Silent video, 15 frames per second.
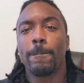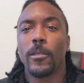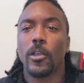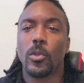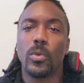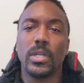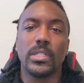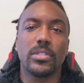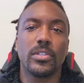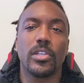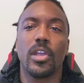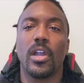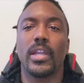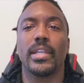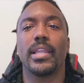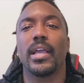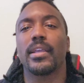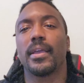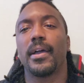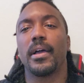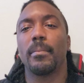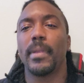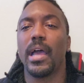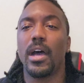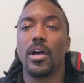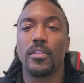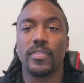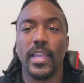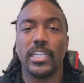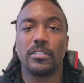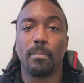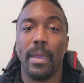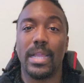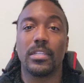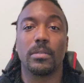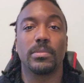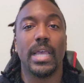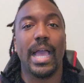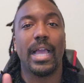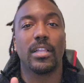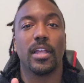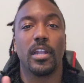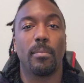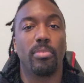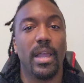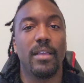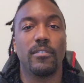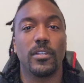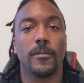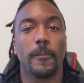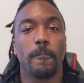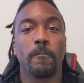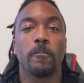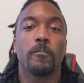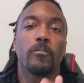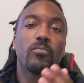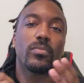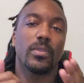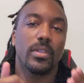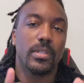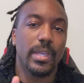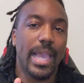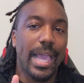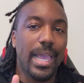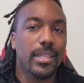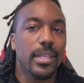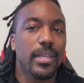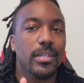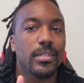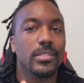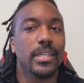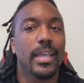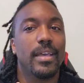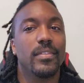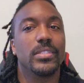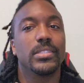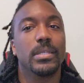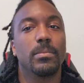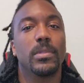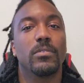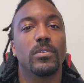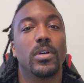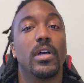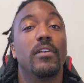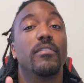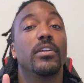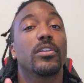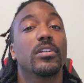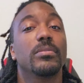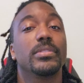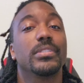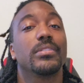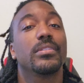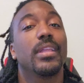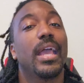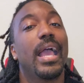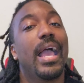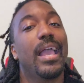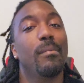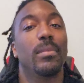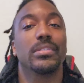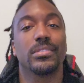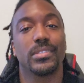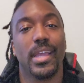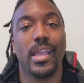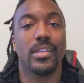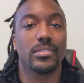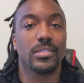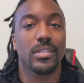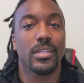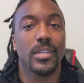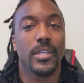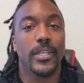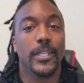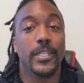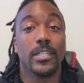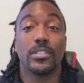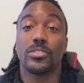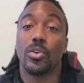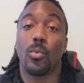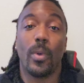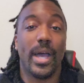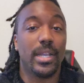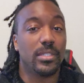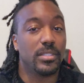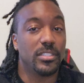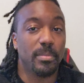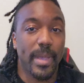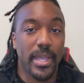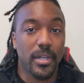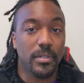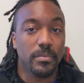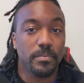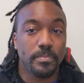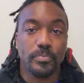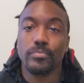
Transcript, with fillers: Now, according to theguardian.com, not all things backed up to iCloud are private. You see, iCloud doesn't have the same level of encryption that iMessage has. So why does this matter?